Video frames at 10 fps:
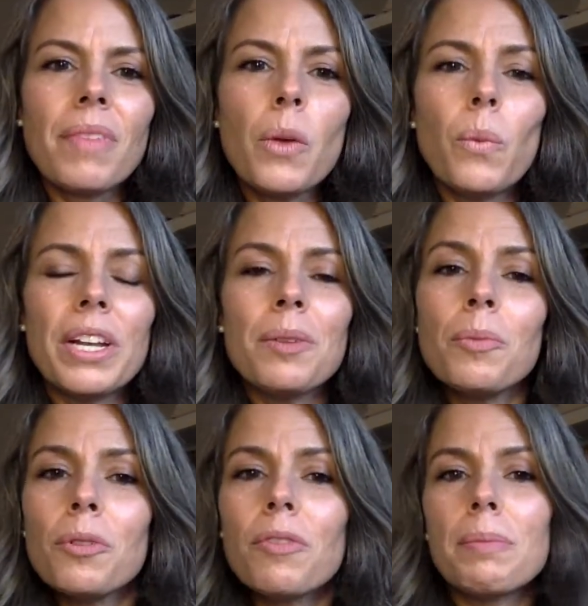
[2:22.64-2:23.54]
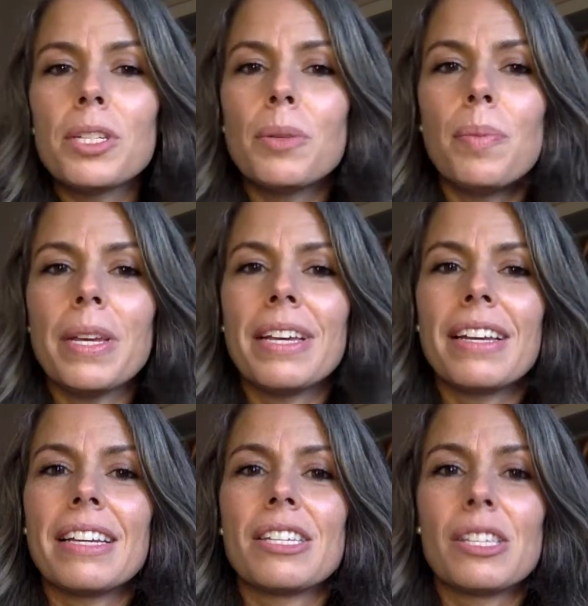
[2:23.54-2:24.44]
when you move up to being
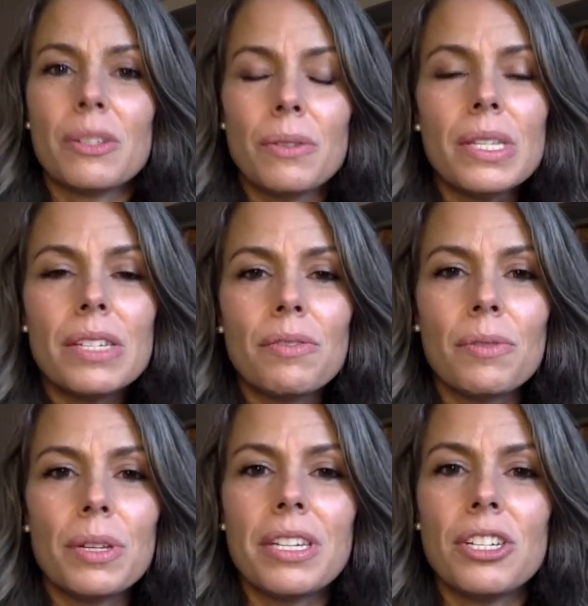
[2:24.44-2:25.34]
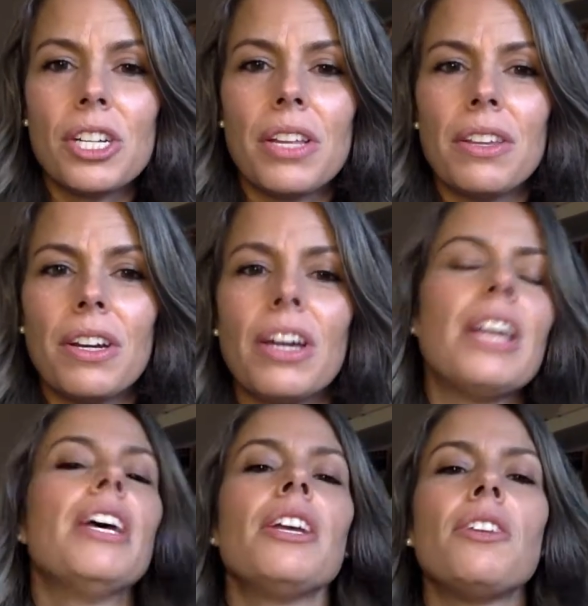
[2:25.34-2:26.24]
exclusive with each other,
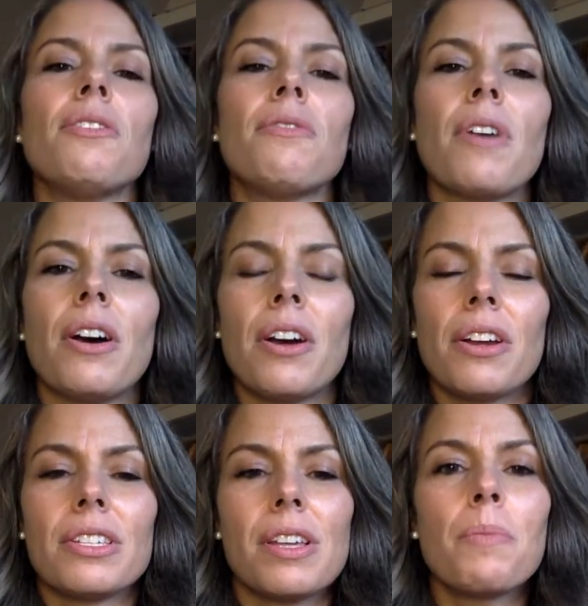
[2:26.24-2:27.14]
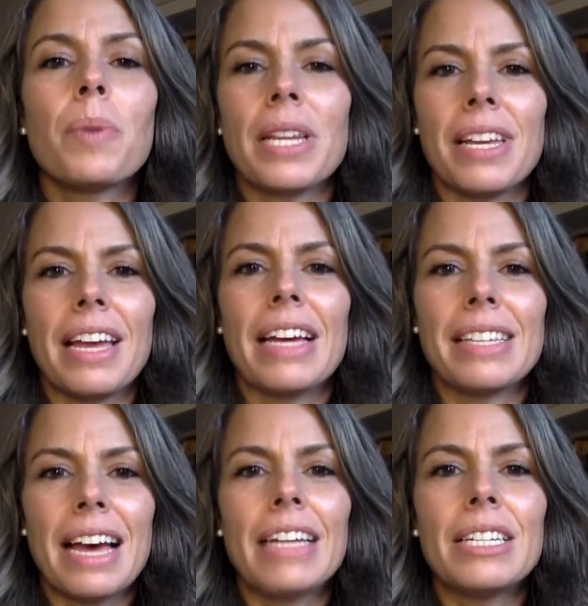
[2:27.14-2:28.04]
somebody has
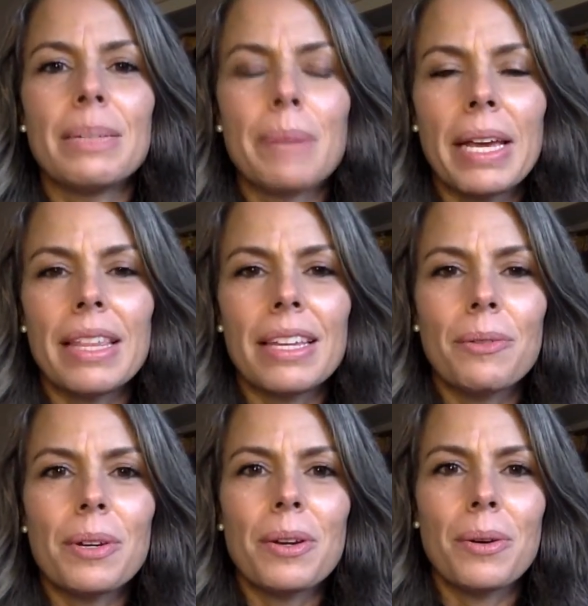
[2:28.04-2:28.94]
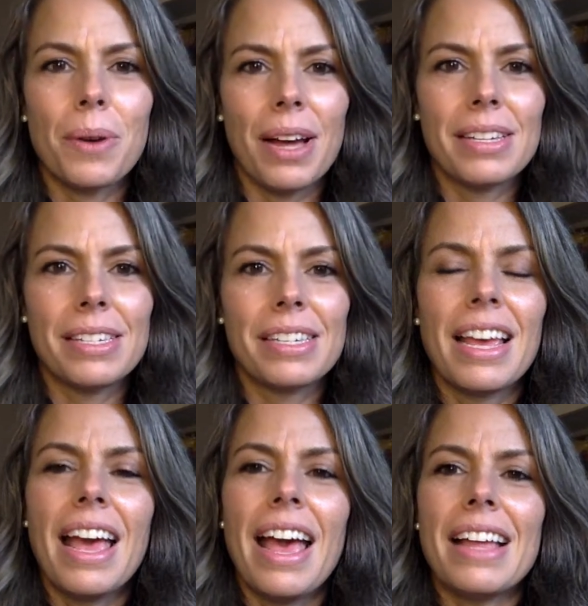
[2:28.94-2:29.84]
had to make the request
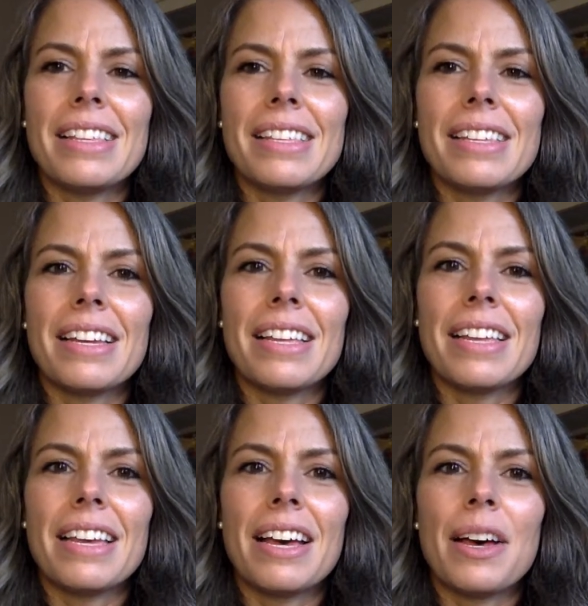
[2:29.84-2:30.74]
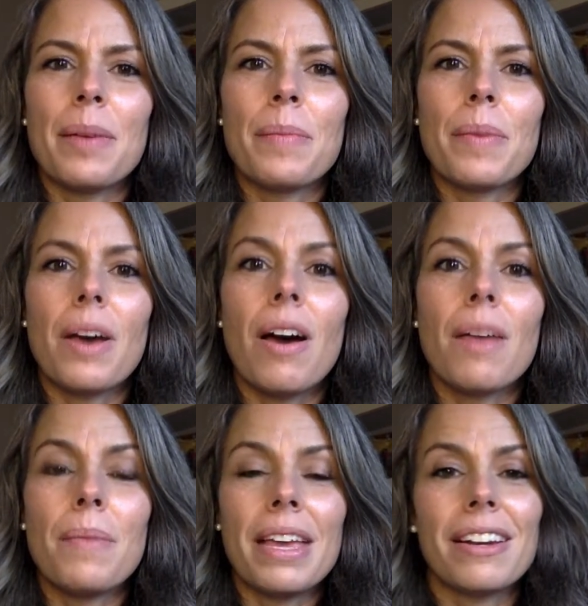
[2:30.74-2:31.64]
and
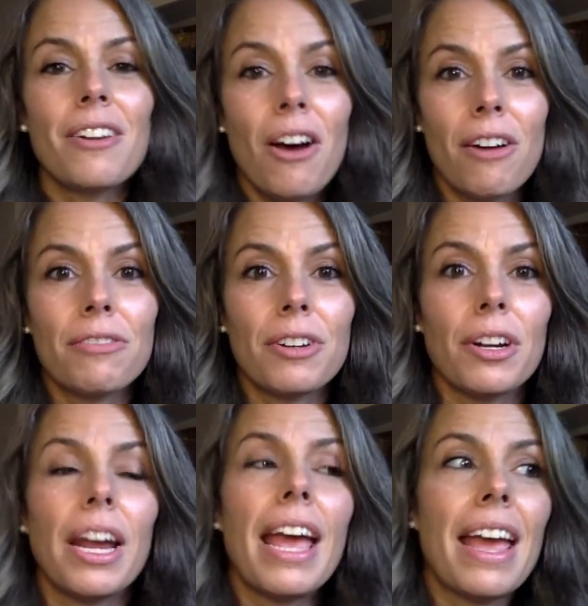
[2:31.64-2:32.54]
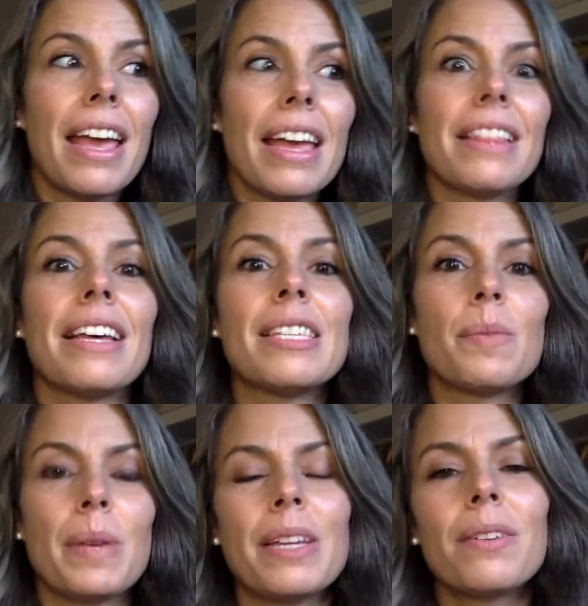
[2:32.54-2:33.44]
made an offer, hey, let's
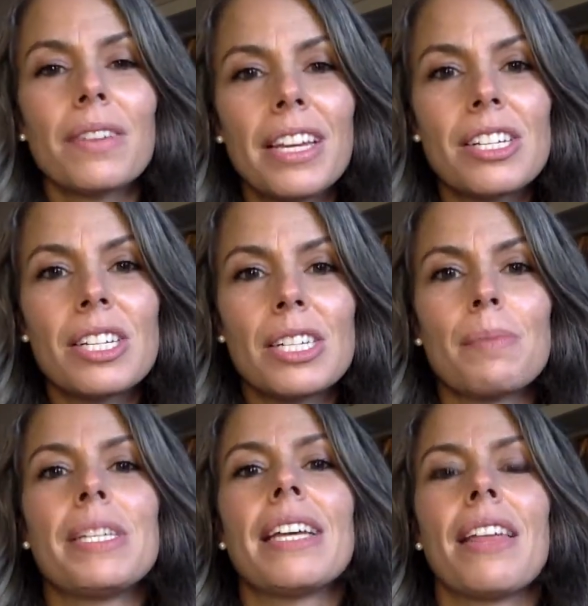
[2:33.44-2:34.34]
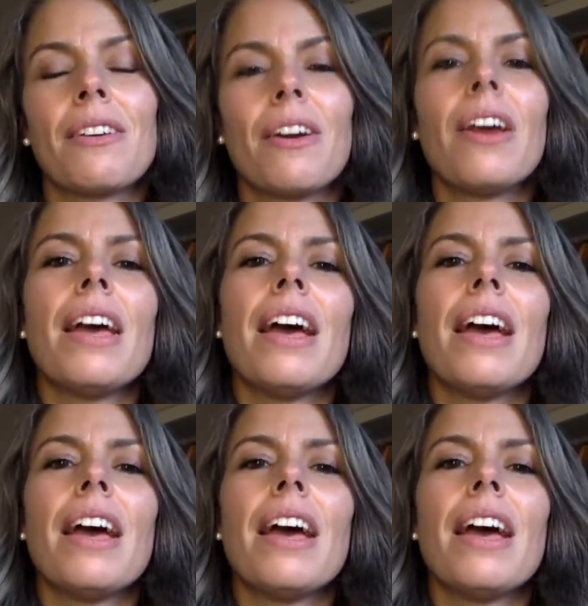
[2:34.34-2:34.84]
be in a relationship together.